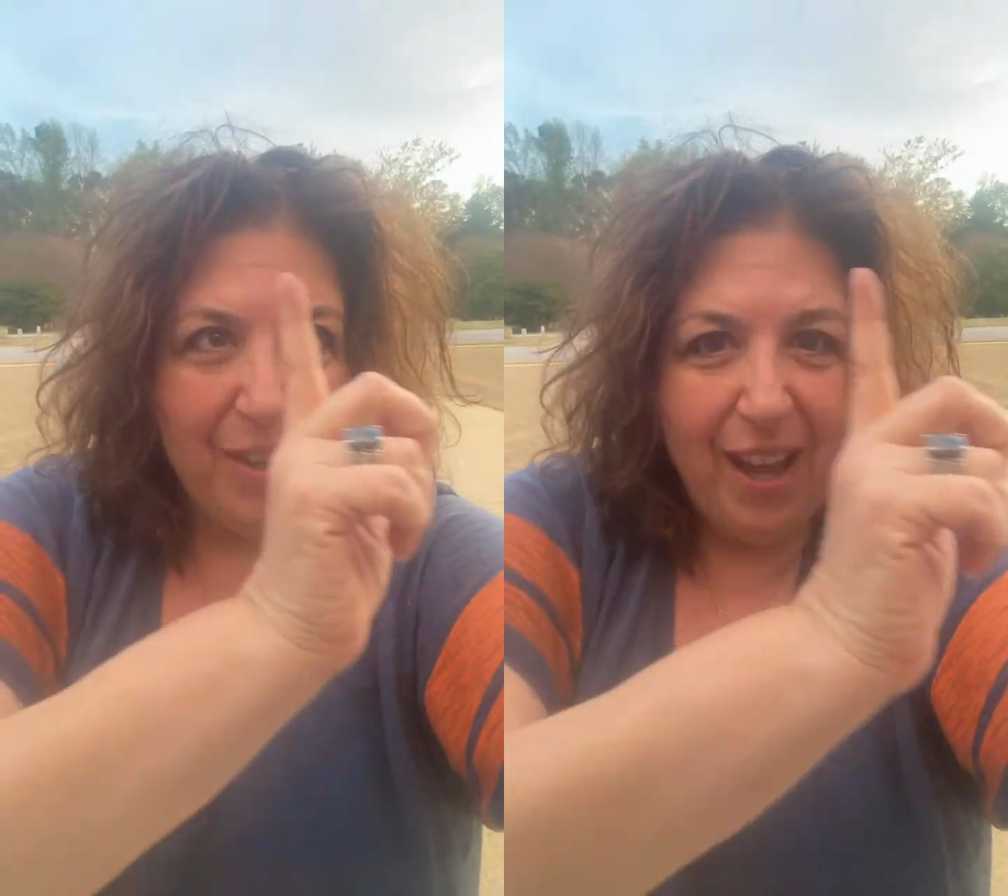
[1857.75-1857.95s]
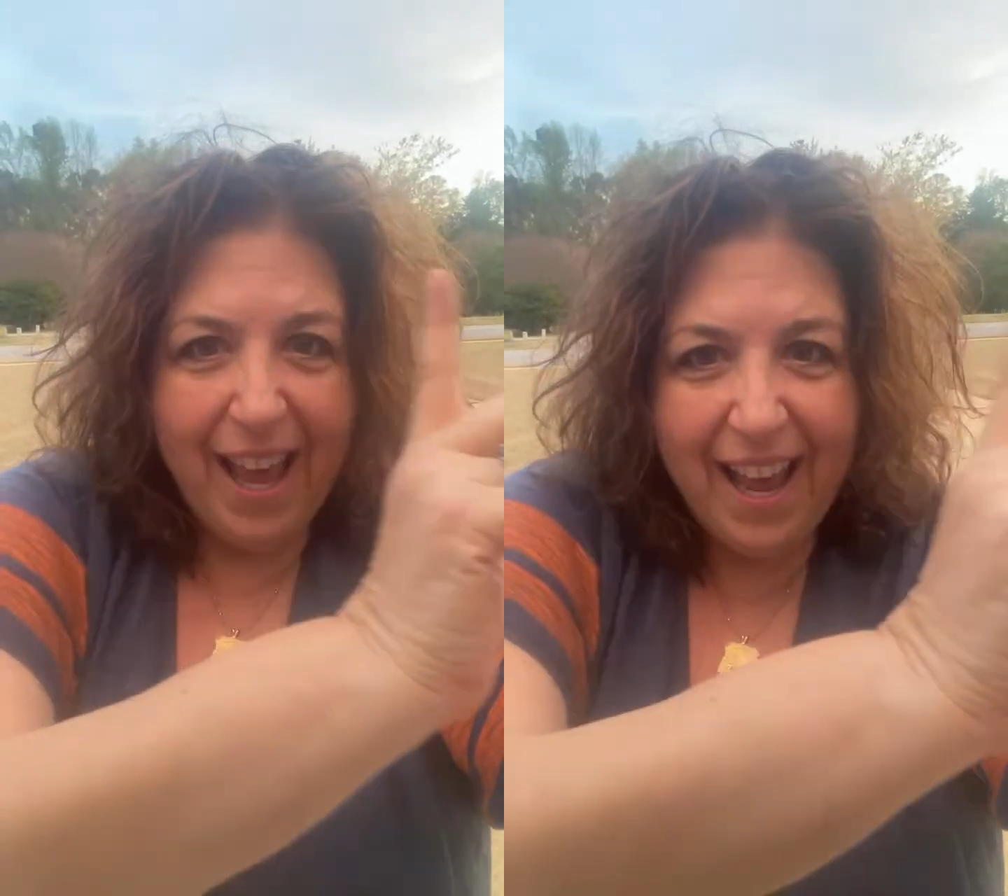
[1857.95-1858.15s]

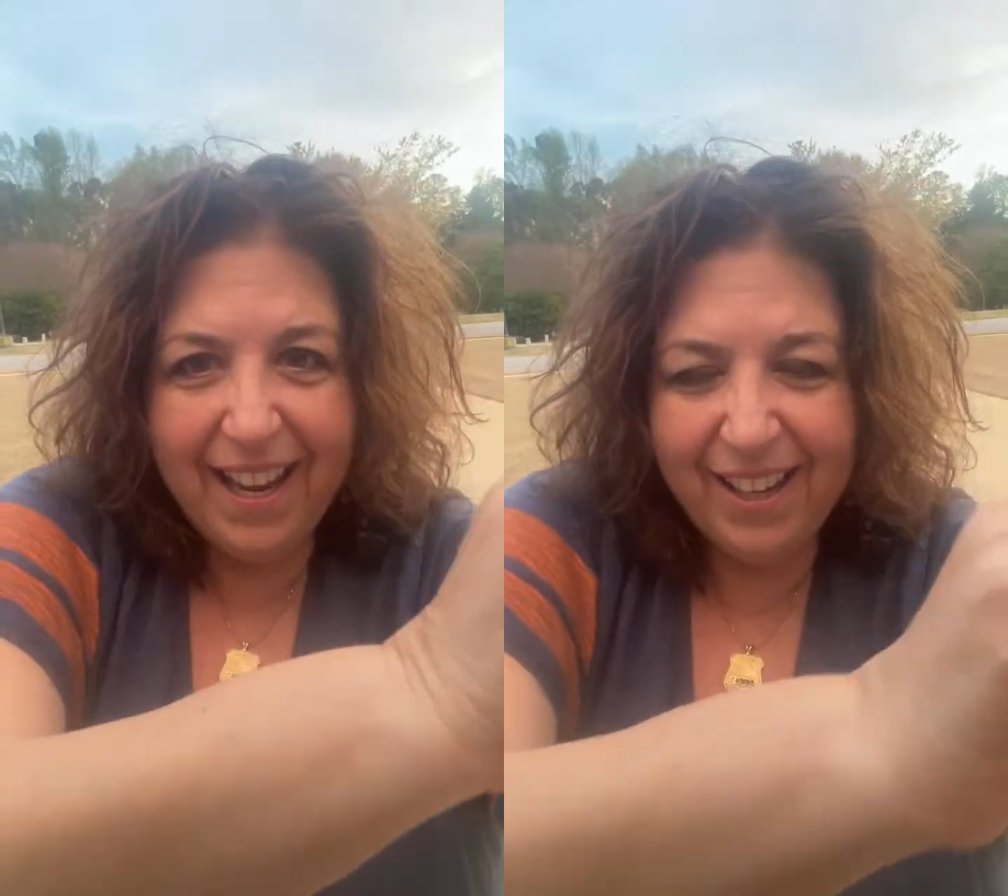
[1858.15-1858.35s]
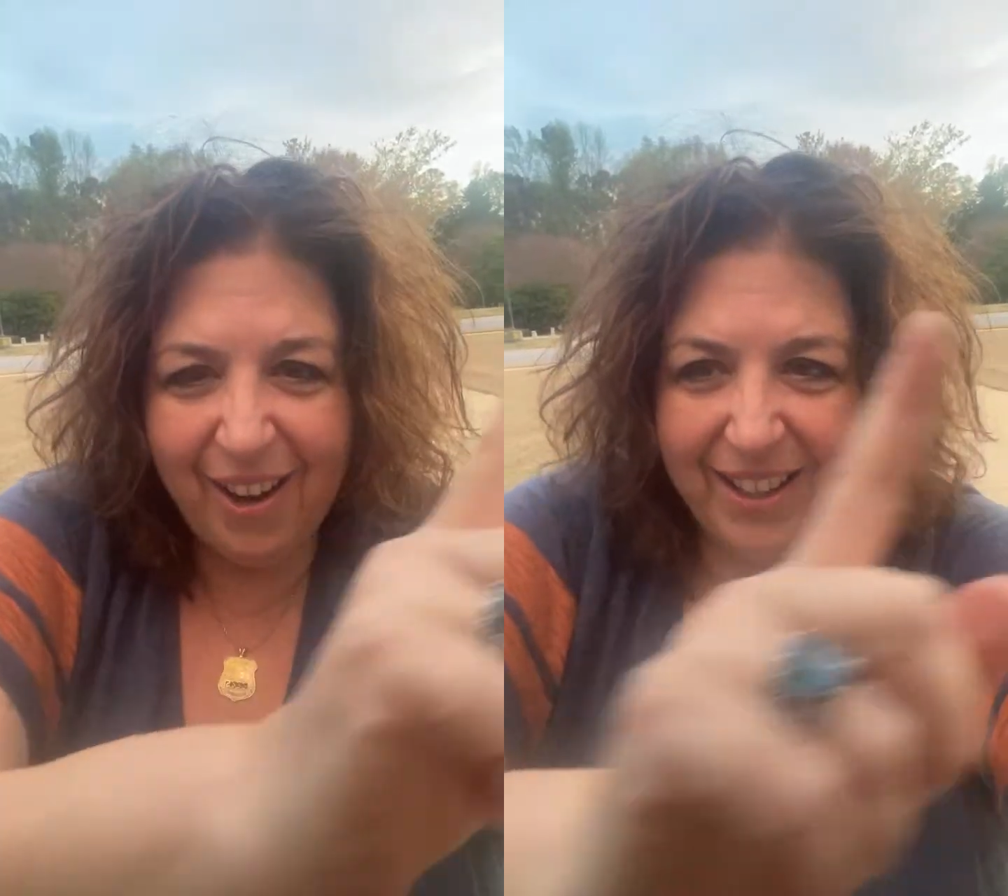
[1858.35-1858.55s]

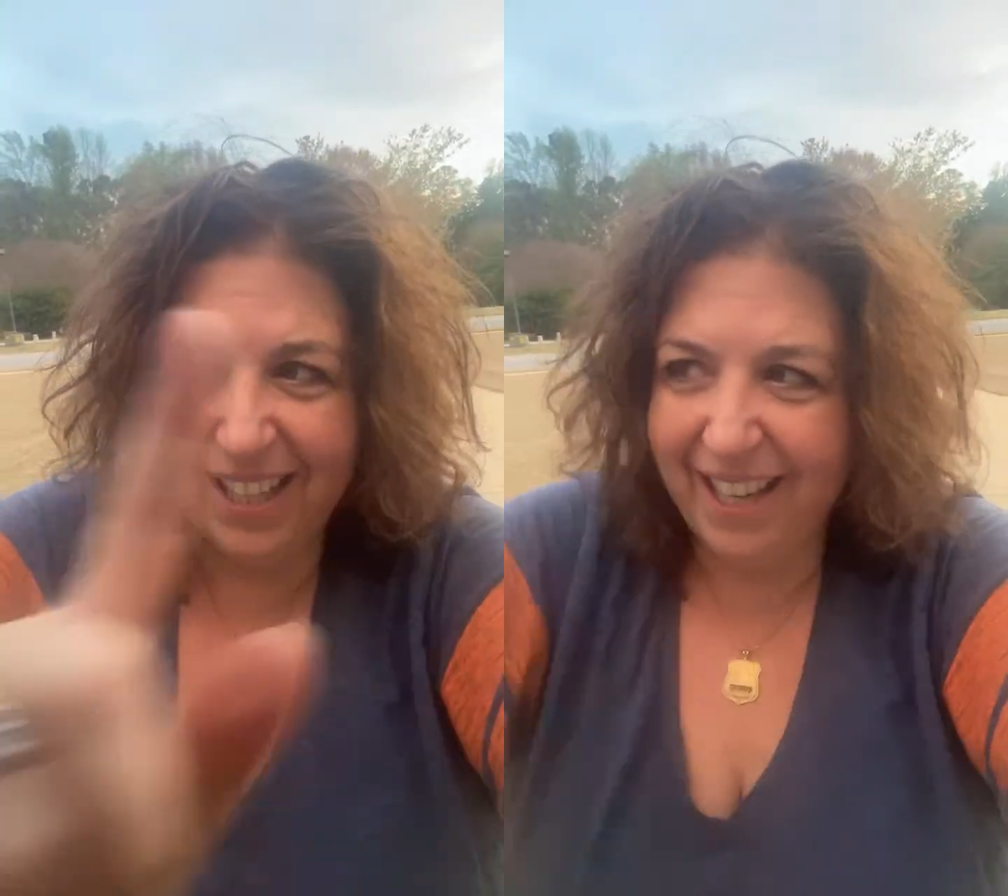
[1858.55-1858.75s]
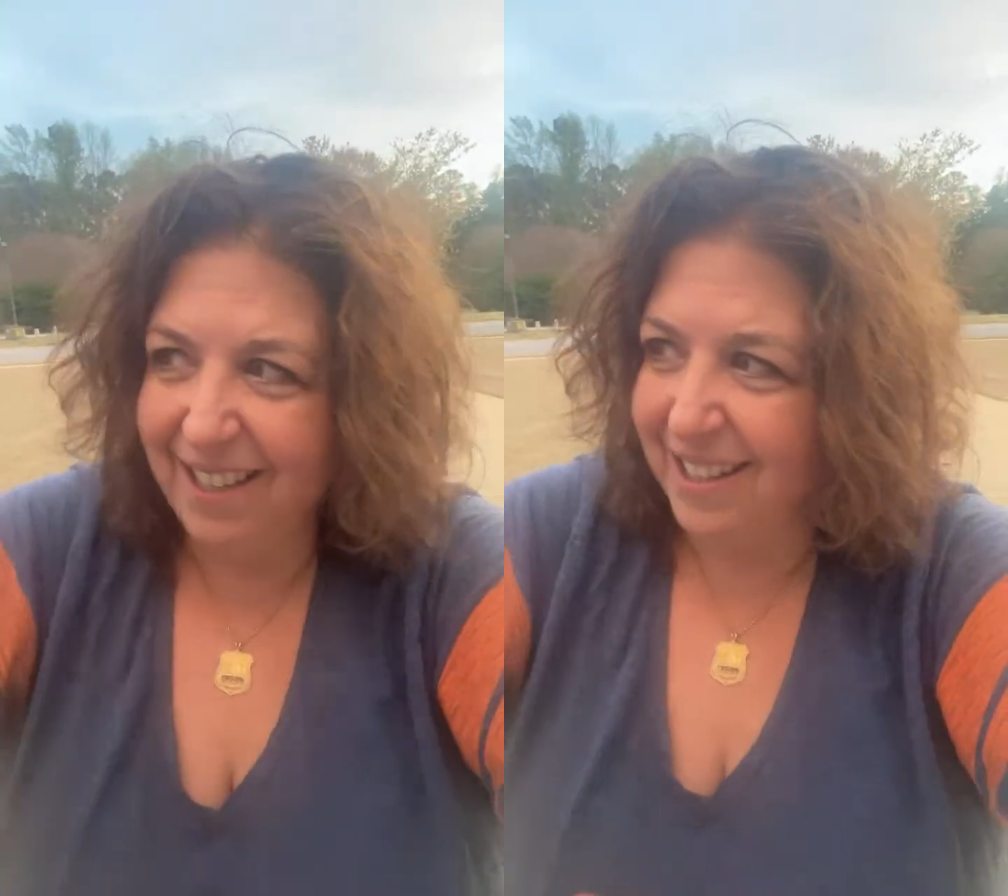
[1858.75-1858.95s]
hang on the
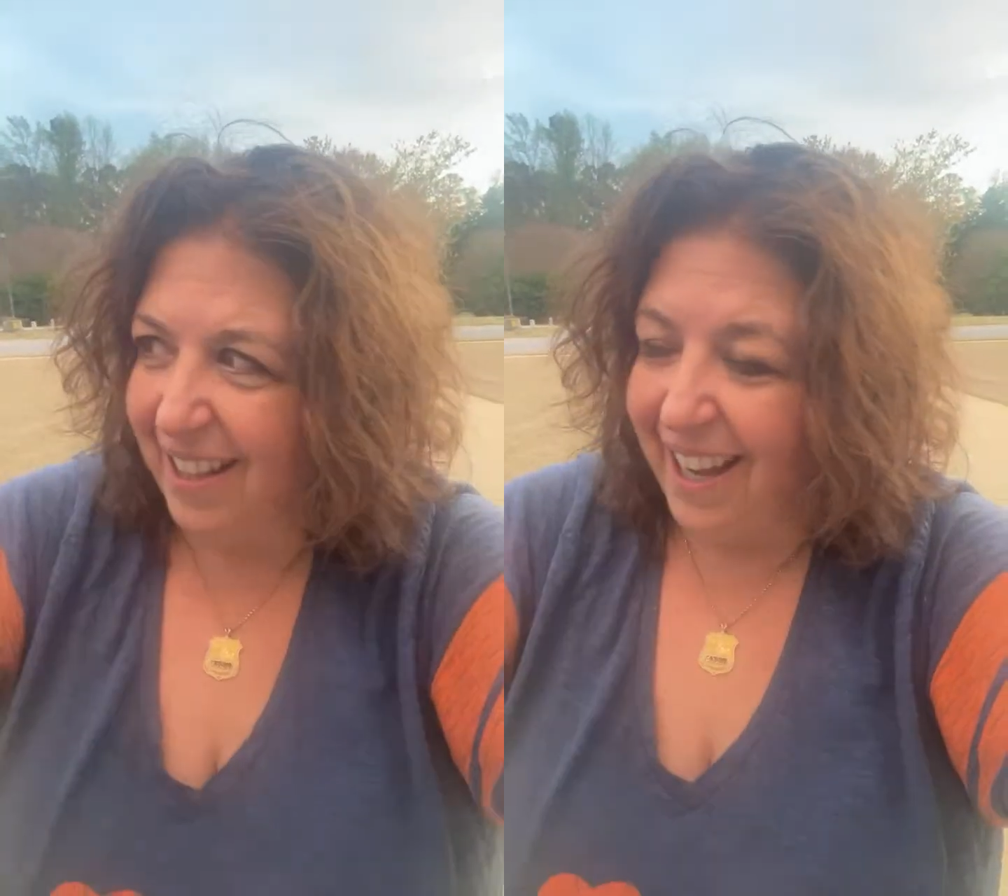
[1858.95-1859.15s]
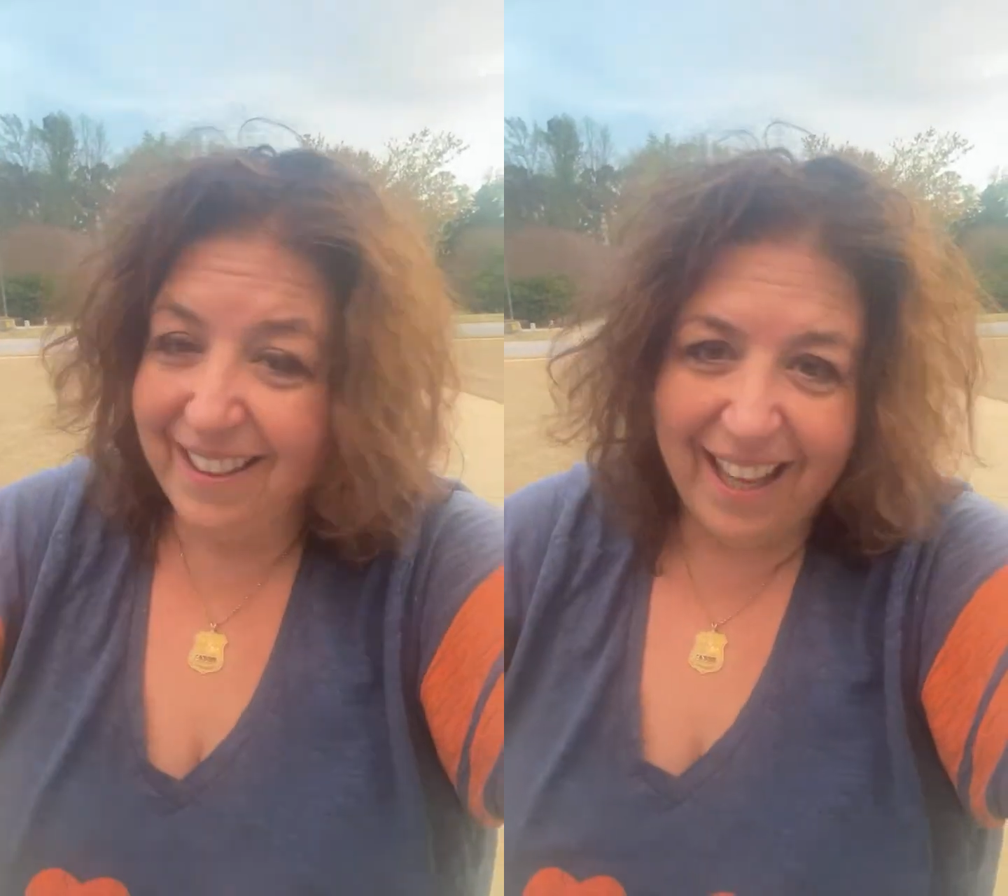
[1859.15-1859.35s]

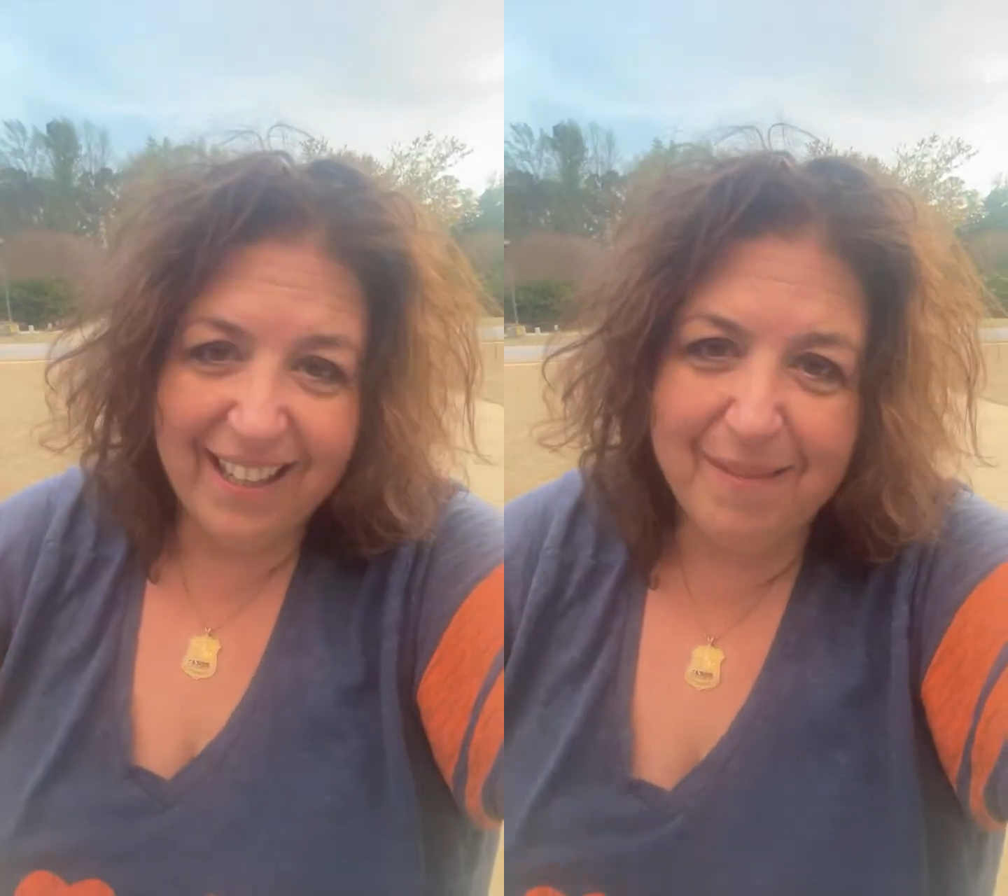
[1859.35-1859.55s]
inside that